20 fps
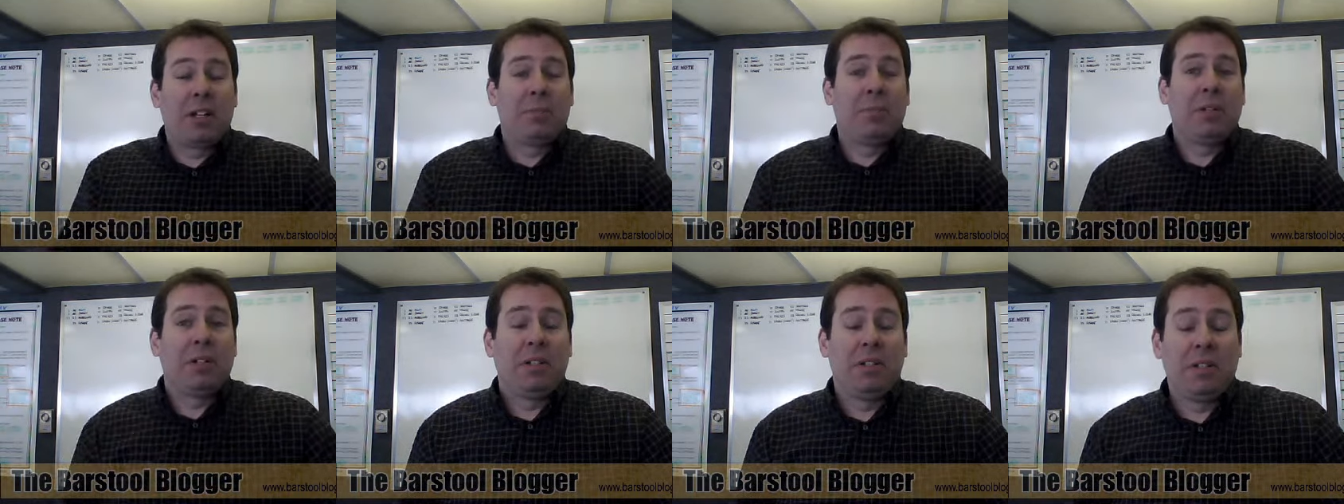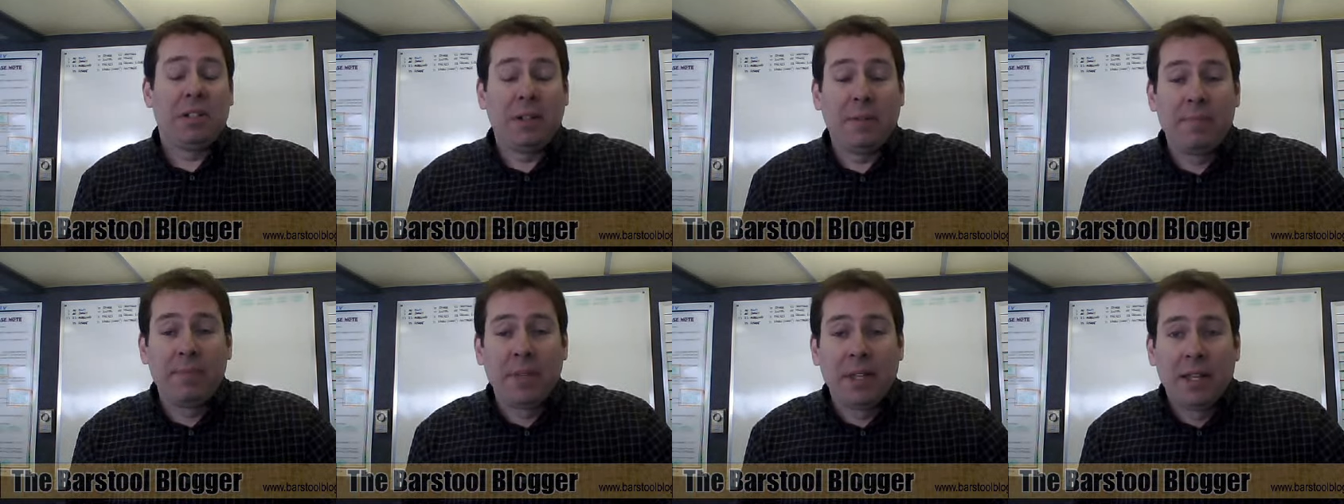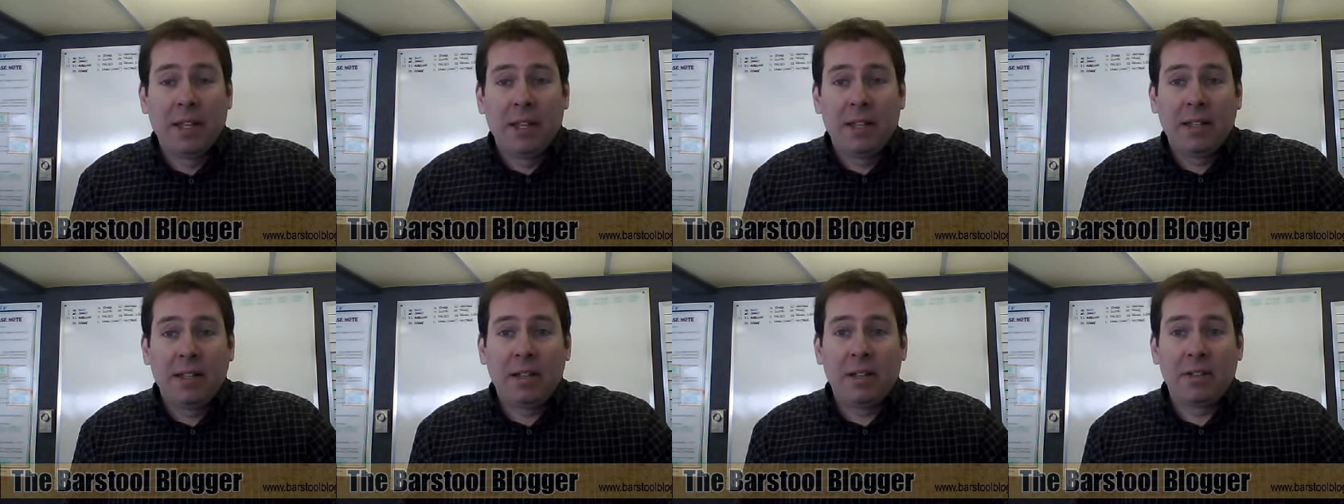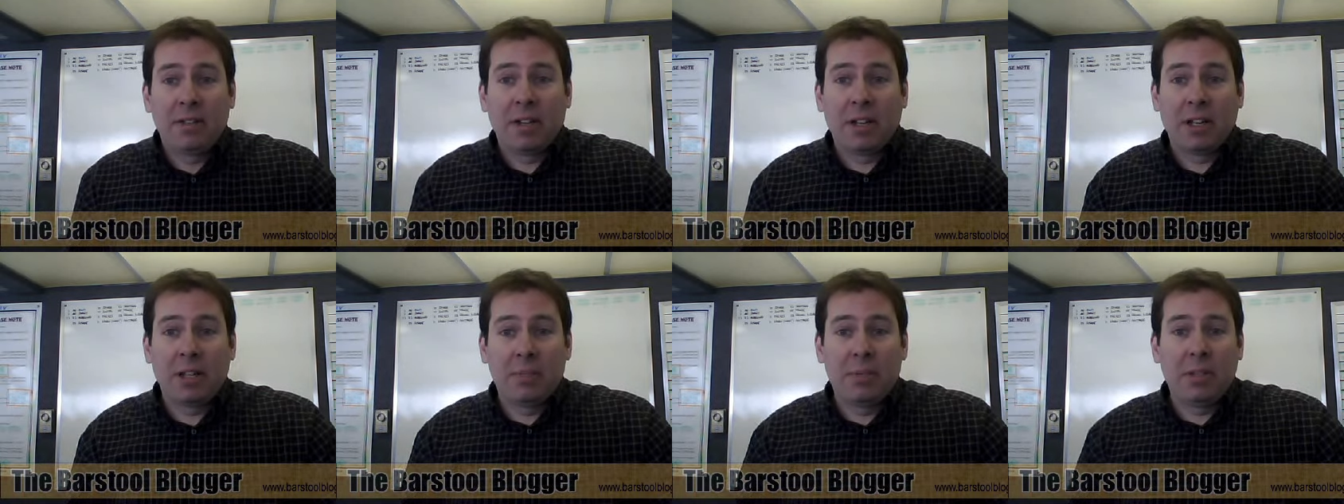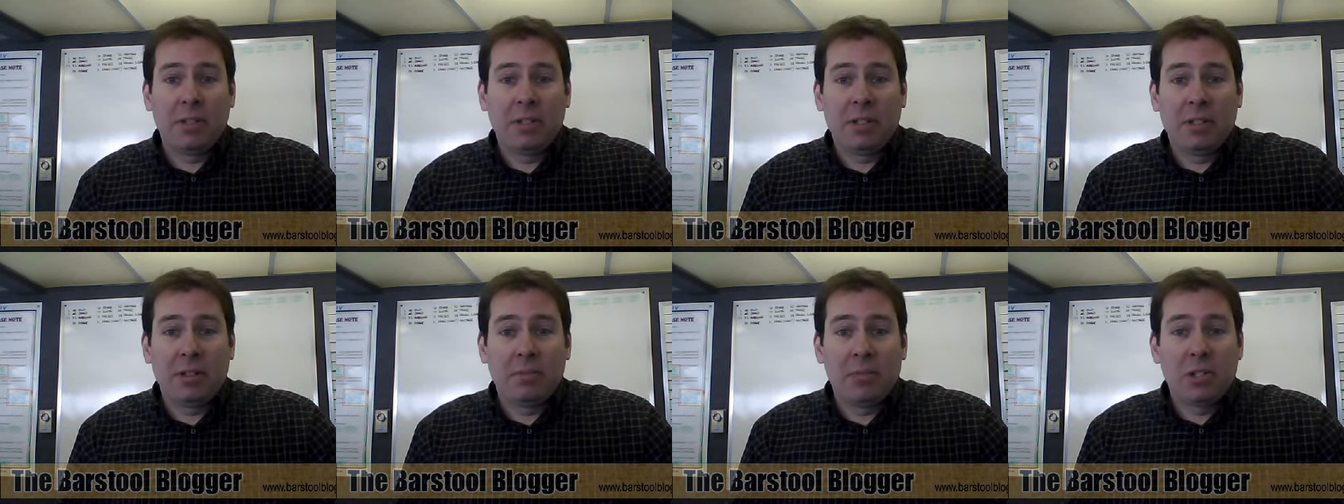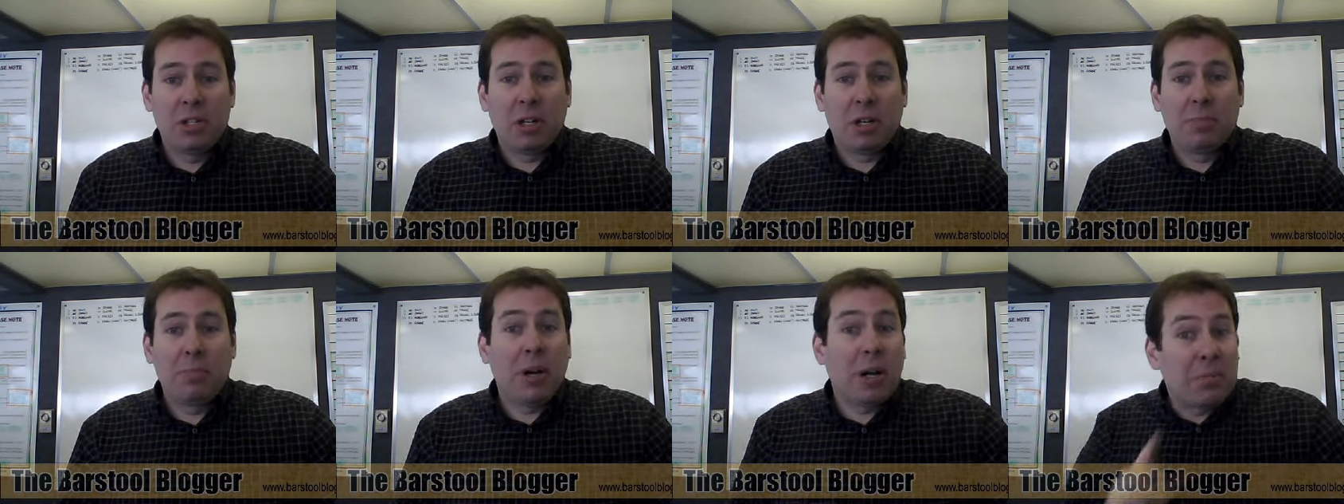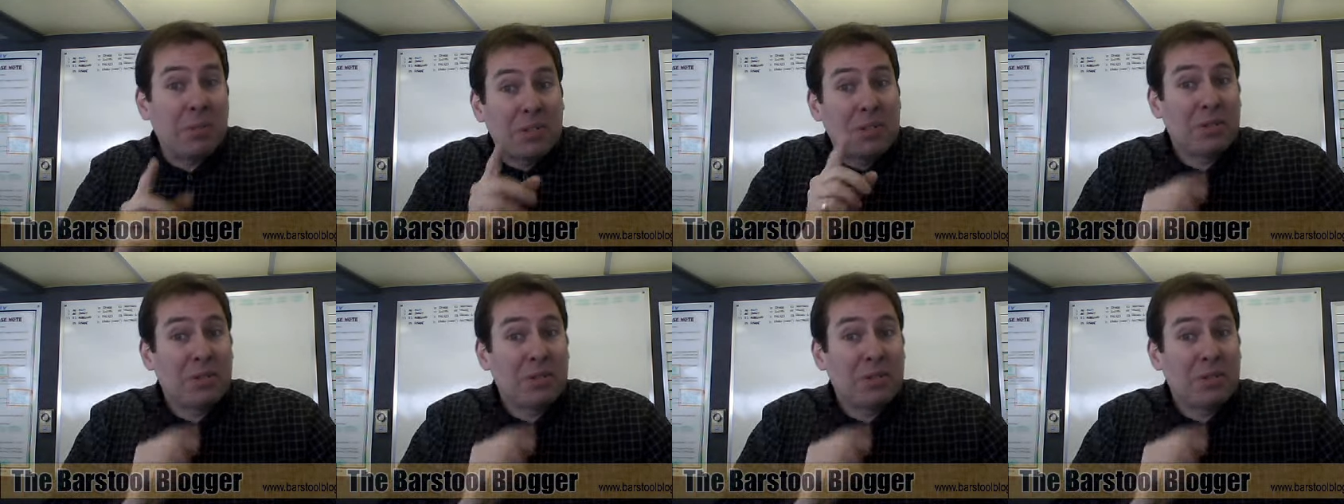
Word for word: about uh, talk about uh, Michele Bachmann.